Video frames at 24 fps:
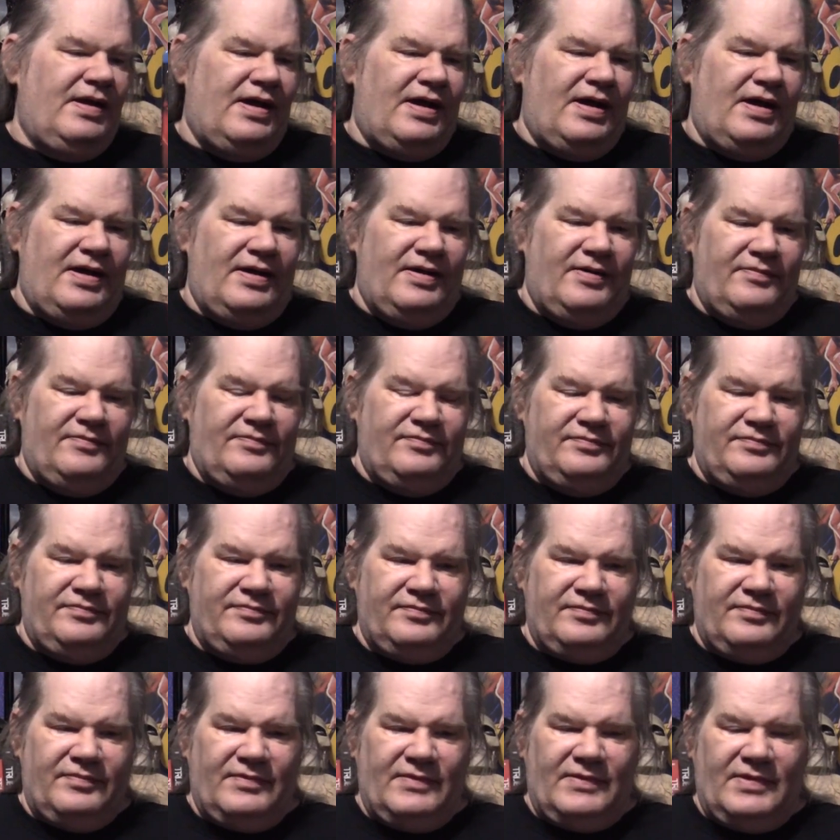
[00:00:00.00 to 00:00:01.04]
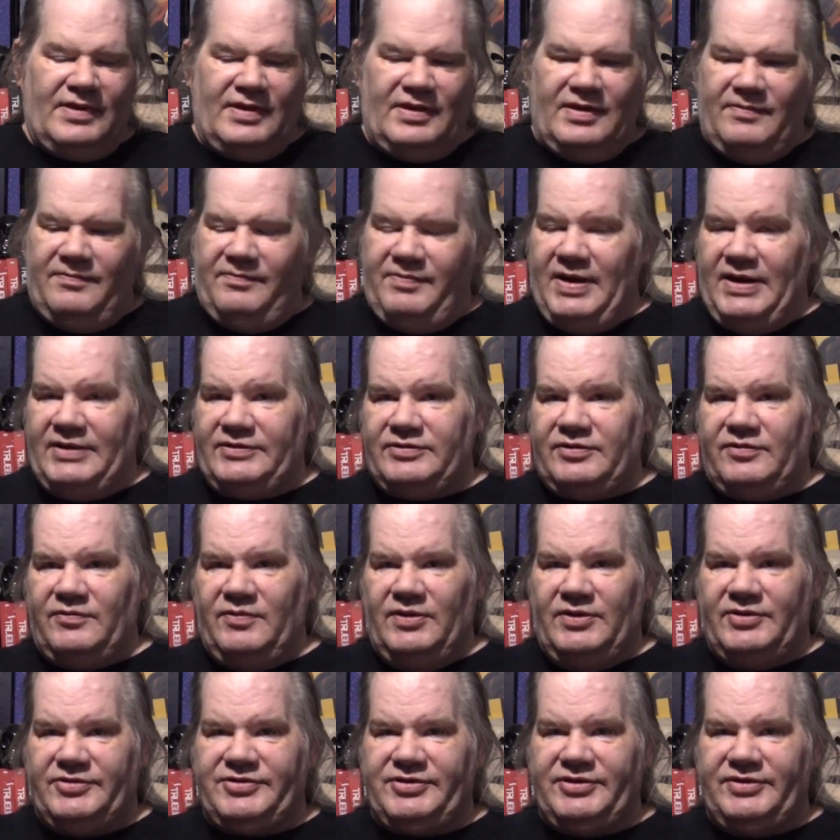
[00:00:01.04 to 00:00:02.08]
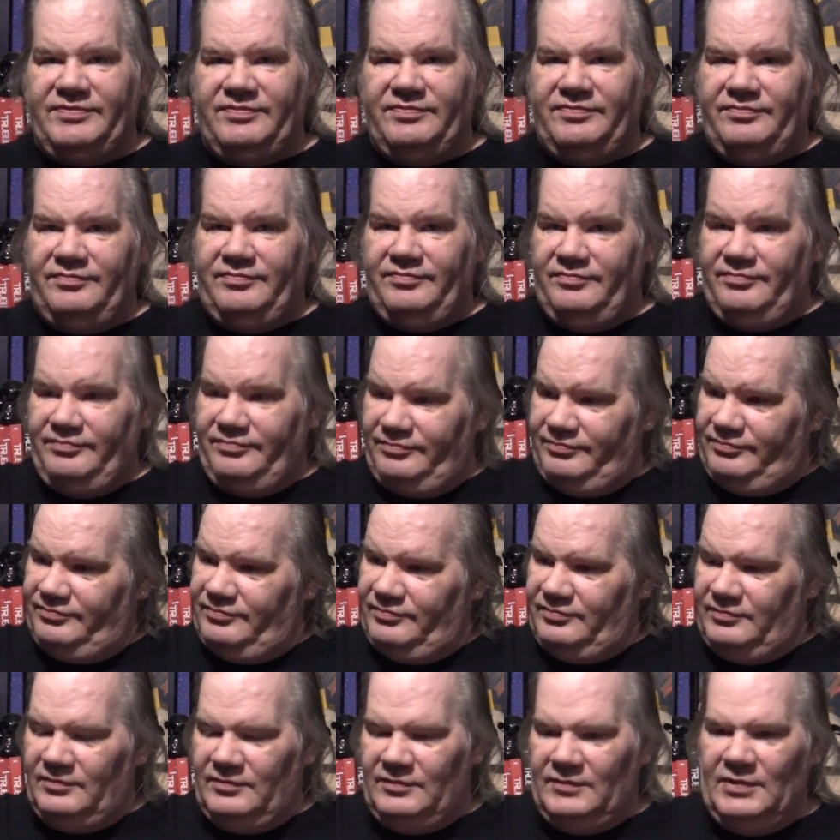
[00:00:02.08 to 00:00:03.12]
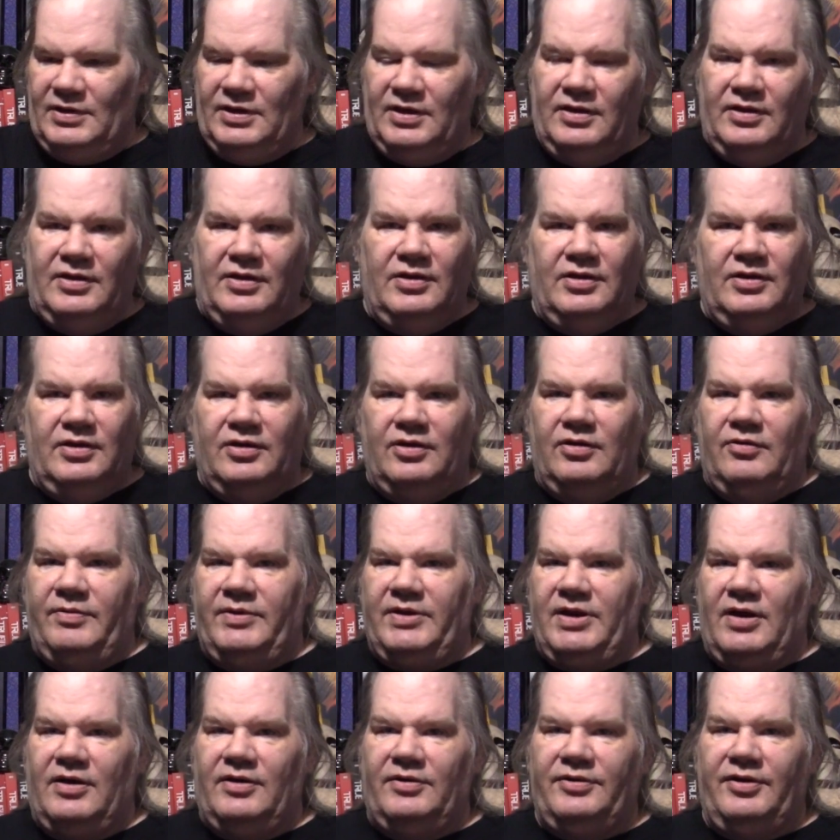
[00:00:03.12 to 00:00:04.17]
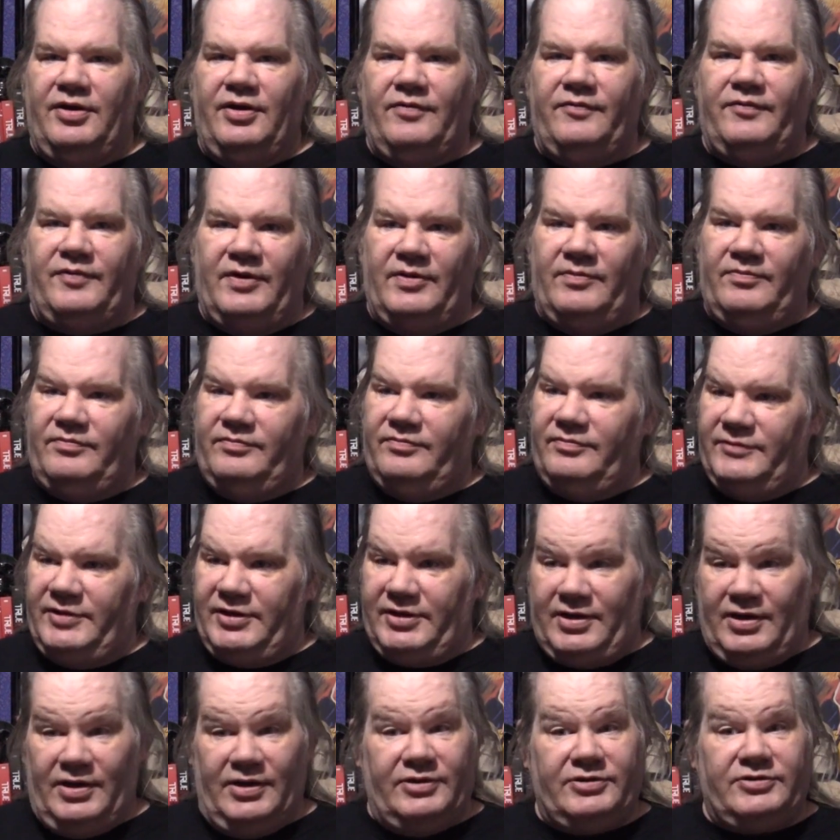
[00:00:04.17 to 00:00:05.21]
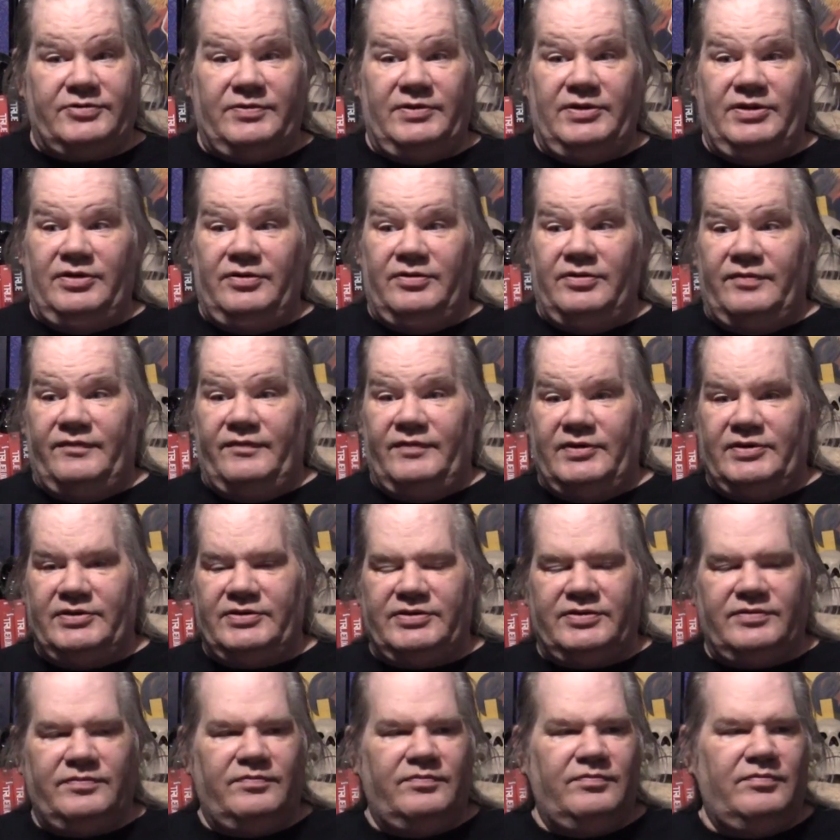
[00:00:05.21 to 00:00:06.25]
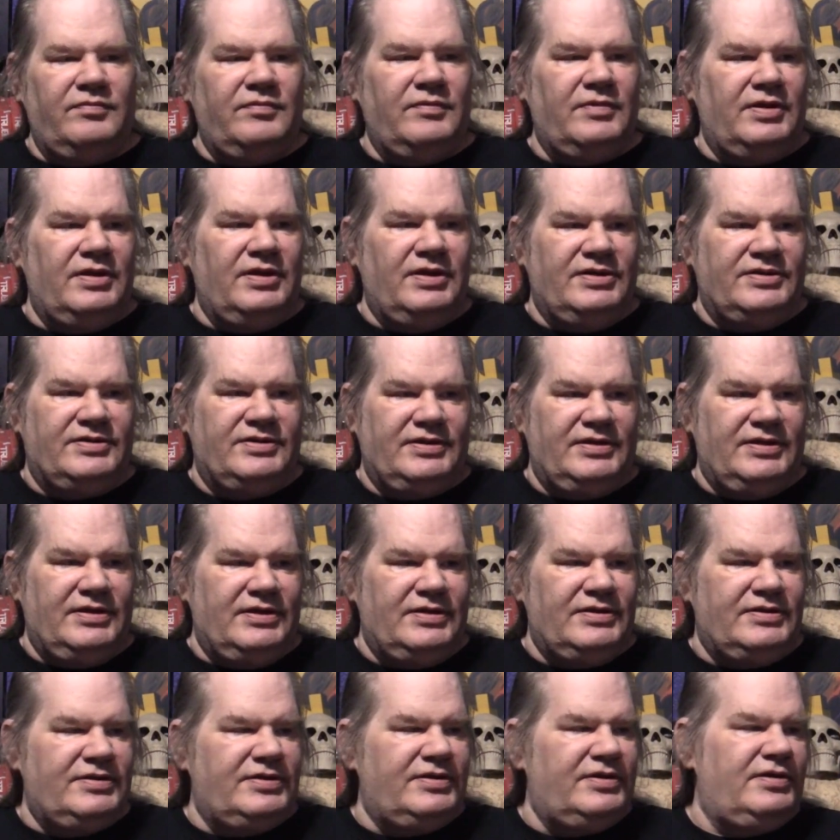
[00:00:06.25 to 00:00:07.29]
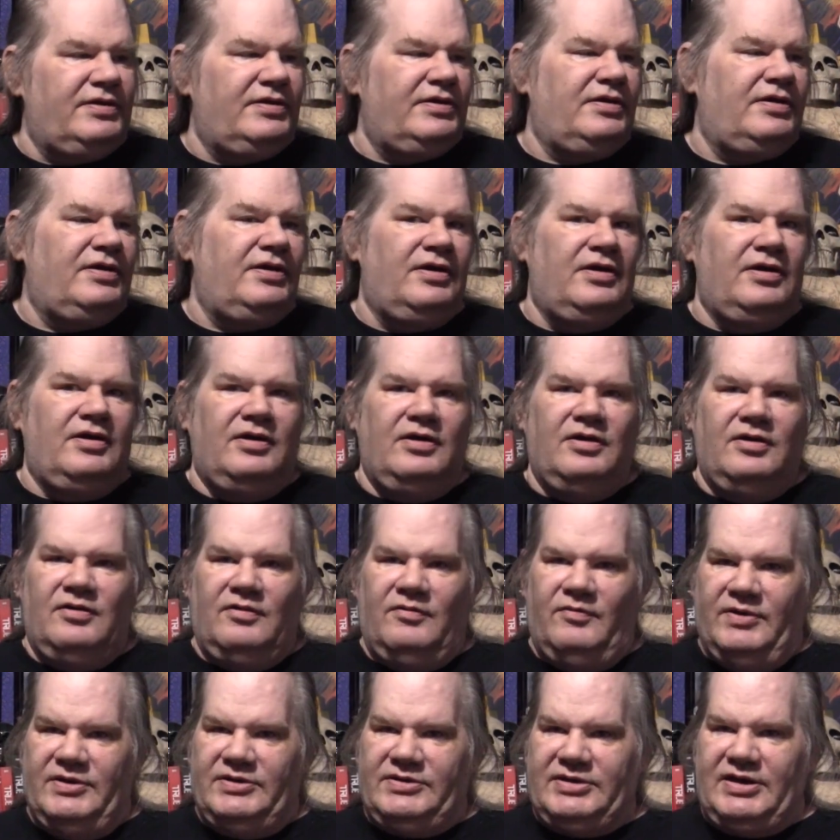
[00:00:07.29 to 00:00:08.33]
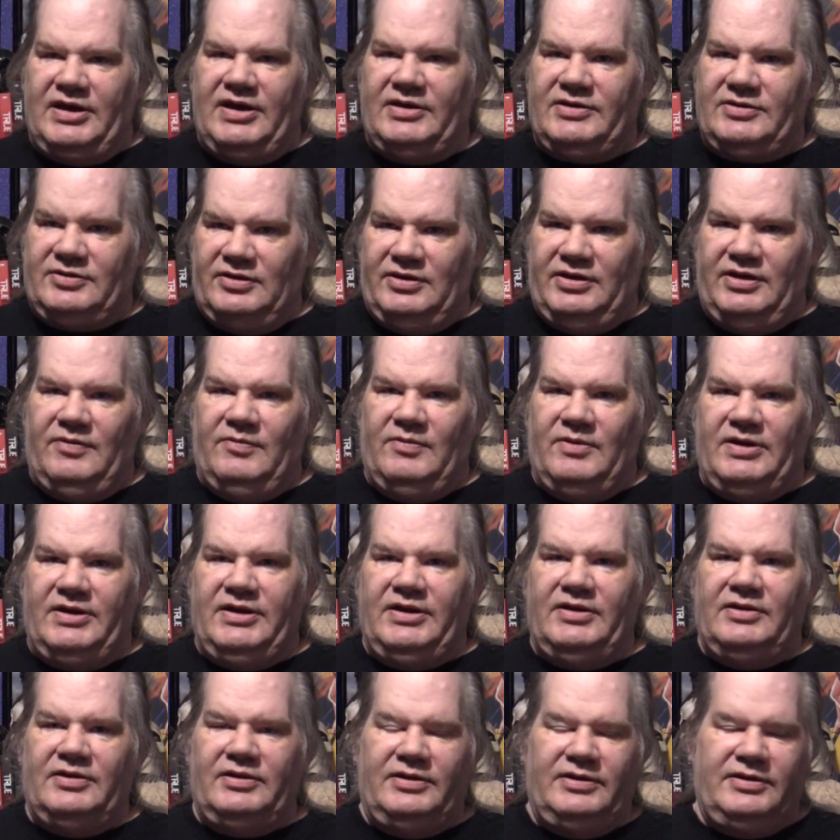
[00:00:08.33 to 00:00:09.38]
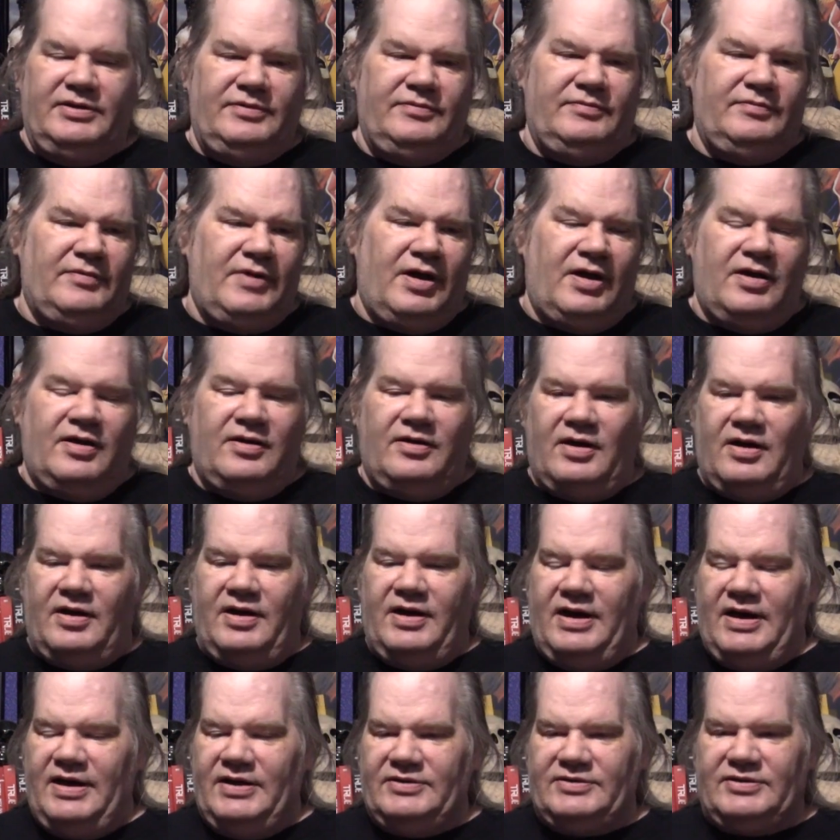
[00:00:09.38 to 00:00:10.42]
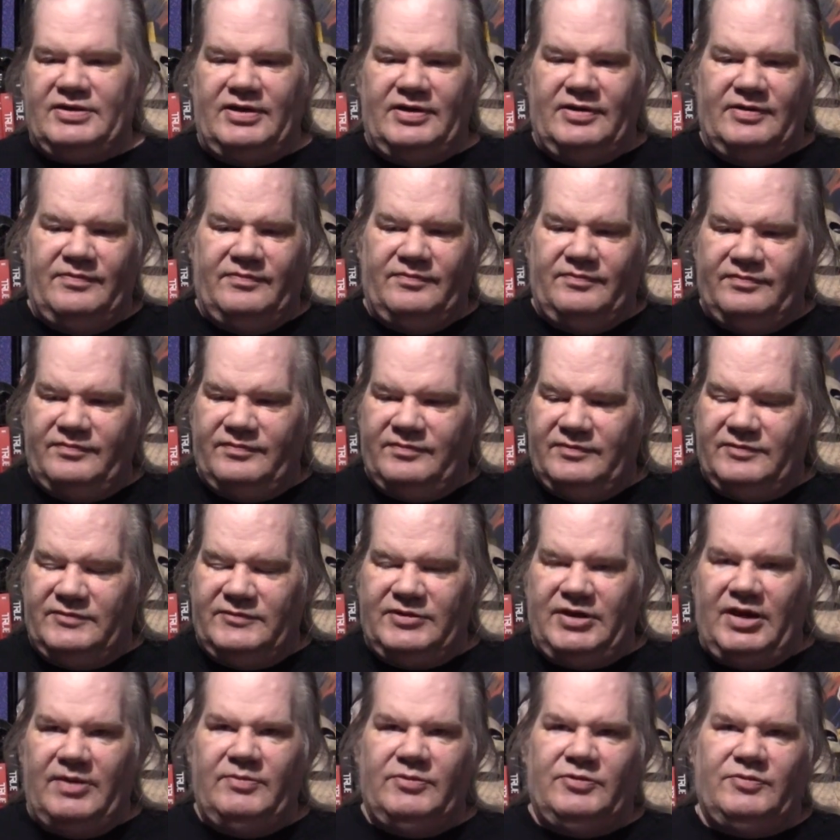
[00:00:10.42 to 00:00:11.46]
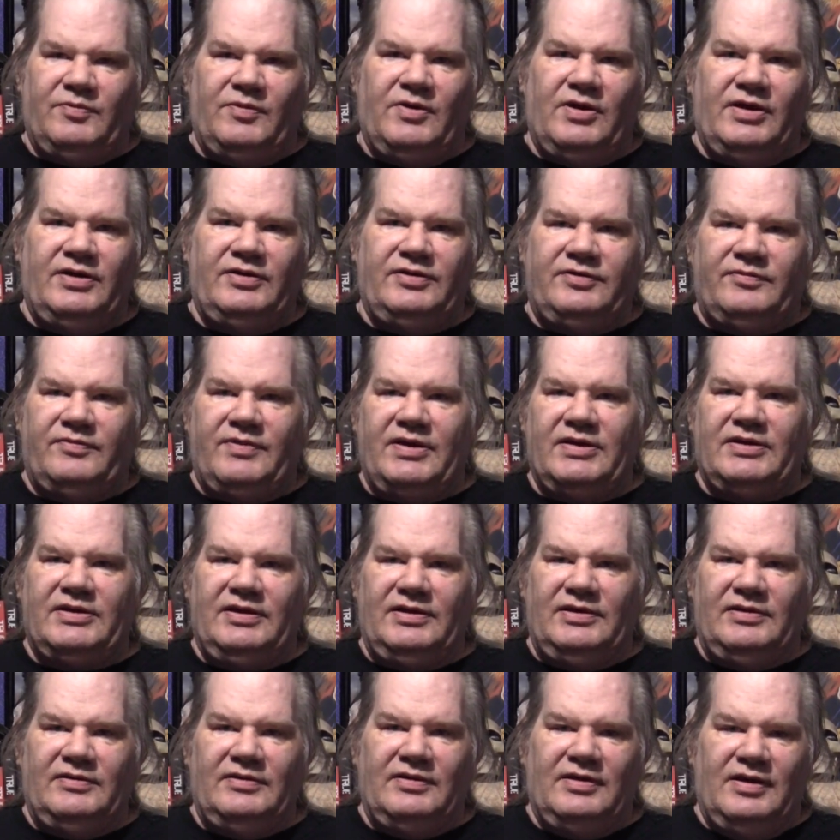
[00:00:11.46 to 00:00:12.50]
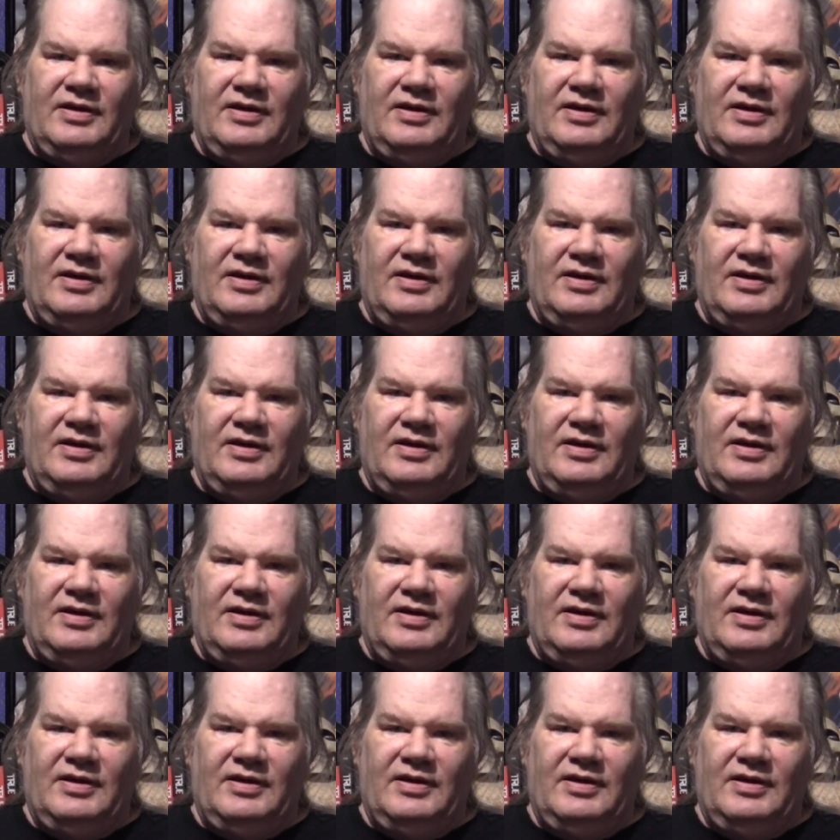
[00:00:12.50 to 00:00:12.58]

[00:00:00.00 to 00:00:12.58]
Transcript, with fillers: Um, Patrick Wilson, who we all know from the Conjuring universe, is in this, which has Leigh Whannell in it, or, or has um, James Wan directing.